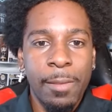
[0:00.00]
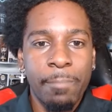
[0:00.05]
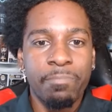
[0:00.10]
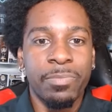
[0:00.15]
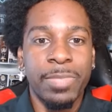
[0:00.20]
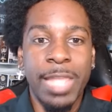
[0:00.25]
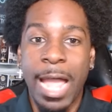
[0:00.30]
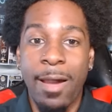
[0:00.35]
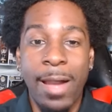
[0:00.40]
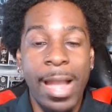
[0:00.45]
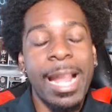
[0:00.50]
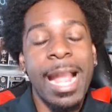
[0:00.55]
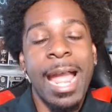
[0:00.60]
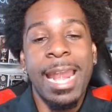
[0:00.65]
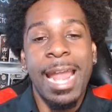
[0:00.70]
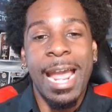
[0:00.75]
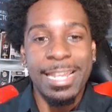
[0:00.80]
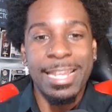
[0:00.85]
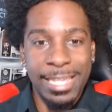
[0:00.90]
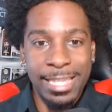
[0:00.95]
now I got
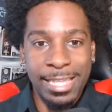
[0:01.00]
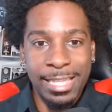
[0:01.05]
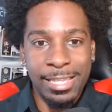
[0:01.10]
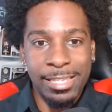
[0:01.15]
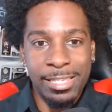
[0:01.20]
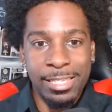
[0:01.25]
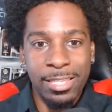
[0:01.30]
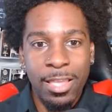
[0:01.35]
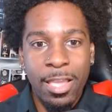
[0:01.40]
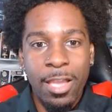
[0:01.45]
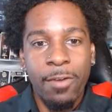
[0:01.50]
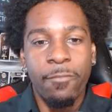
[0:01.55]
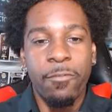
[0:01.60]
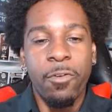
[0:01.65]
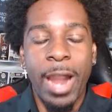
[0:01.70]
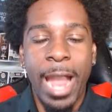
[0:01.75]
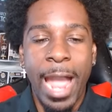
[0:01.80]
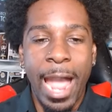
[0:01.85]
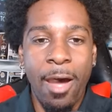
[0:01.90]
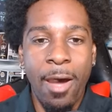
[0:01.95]
ideas for
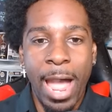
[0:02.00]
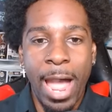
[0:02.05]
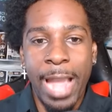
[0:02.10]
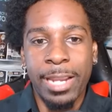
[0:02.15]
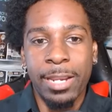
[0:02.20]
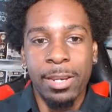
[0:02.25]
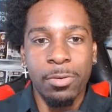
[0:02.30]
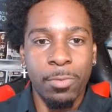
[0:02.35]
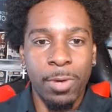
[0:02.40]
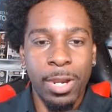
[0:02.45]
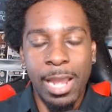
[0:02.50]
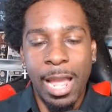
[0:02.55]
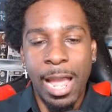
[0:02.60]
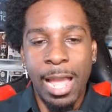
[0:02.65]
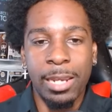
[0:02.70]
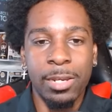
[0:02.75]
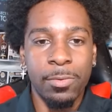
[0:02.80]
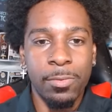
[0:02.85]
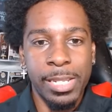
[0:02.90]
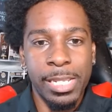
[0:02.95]
how I can run
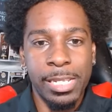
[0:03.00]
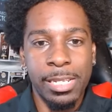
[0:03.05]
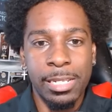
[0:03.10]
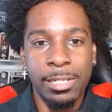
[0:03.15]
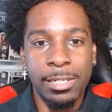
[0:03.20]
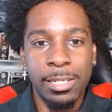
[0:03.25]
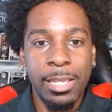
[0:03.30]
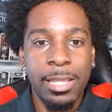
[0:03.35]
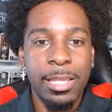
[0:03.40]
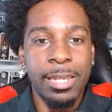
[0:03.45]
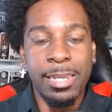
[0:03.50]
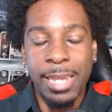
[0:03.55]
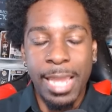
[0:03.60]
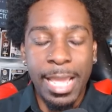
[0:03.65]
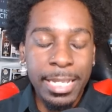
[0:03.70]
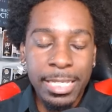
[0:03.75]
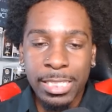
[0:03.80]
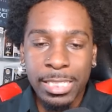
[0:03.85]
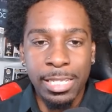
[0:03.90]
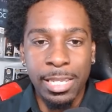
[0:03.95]
Halloween
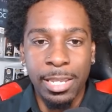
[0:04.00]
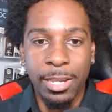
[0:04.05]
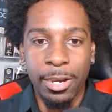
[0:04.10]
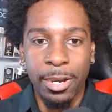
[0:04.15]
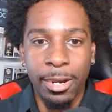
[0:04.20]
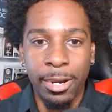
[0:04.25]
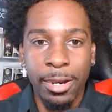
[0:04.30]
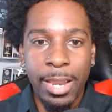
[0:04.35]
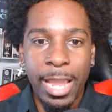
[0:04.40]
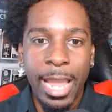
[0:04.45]
next year.